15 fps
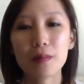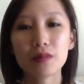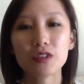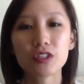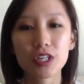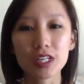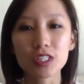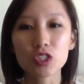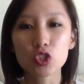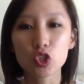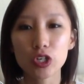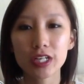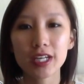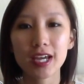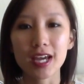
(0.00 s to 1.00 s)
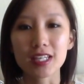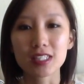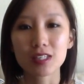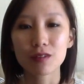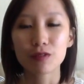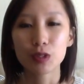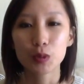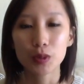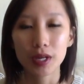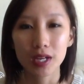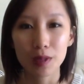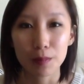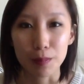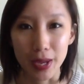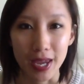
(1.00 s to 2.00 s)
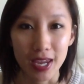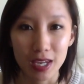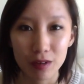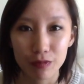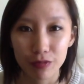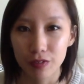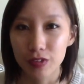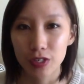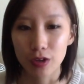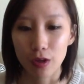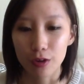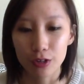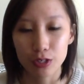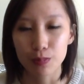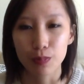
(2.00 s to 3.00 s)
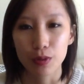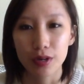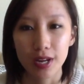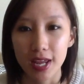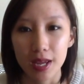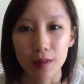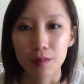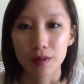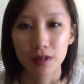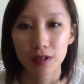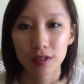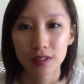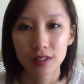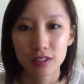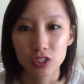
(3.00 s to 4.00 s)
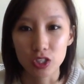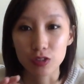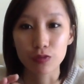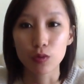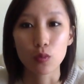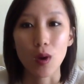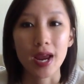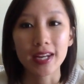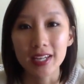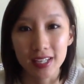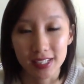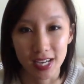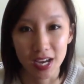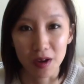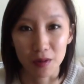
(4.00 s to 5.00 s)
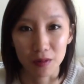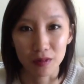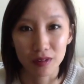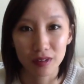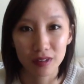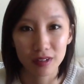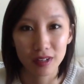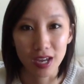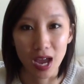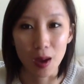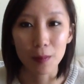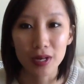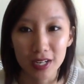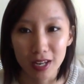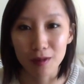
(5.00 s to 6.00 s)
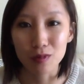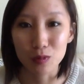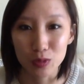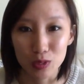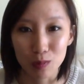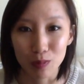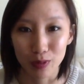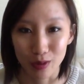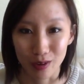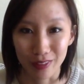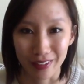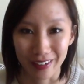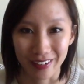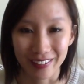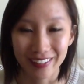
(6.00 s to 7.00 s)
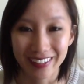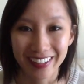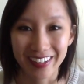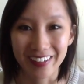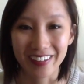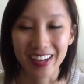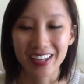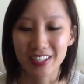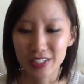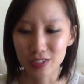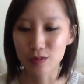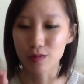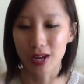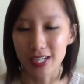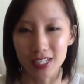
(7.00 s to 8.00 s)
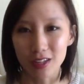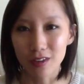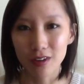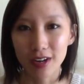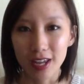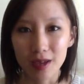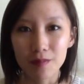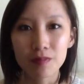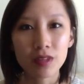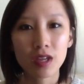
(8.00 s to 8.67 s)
just treat it as if you were getting paid $50 per name just for writing it down. How many names would you put on there? Okay, just write down their name.